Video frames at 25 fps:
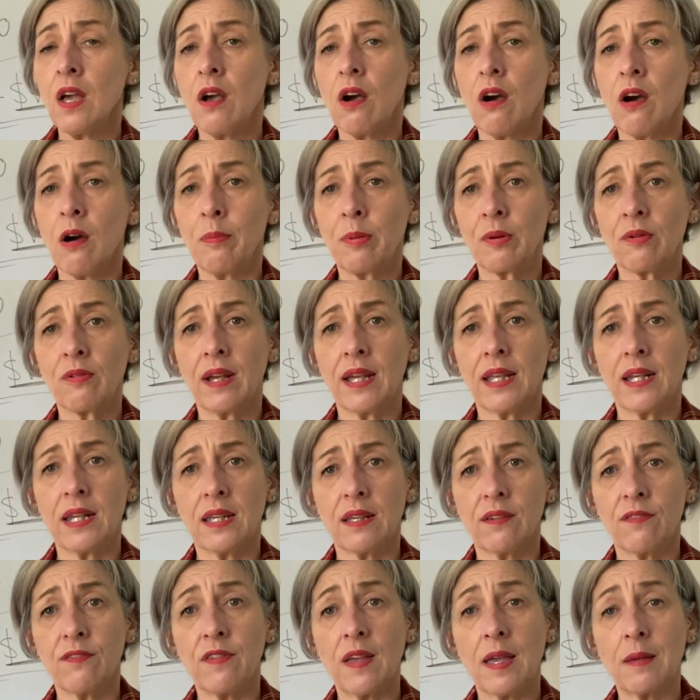operating
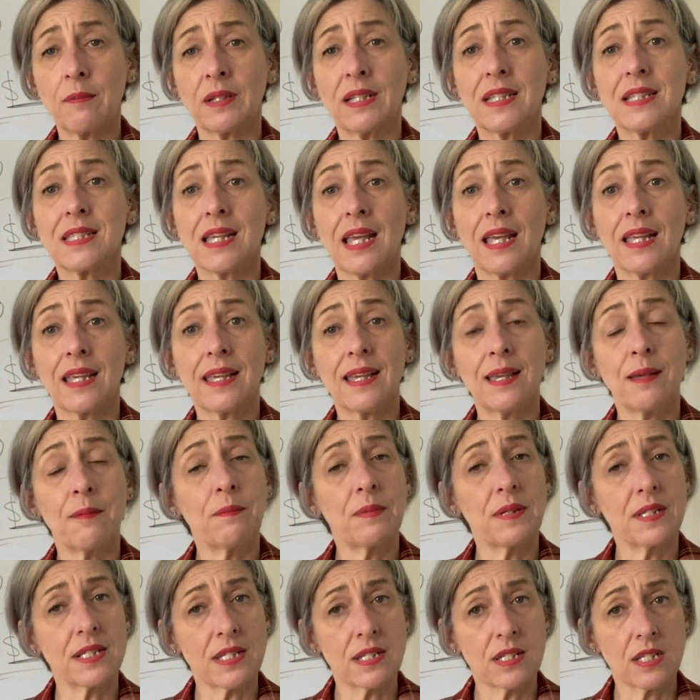a family daycare
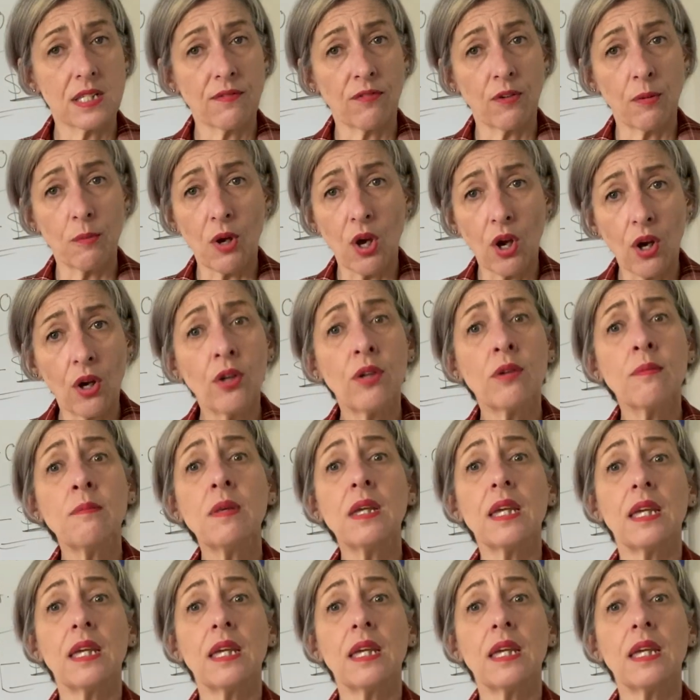business from home